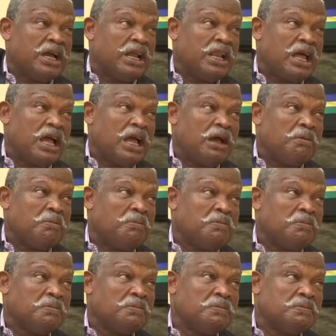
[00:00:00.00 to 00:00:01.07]
hell I am.
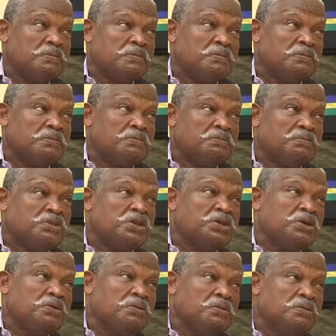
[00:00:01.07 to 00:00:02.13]
Do you?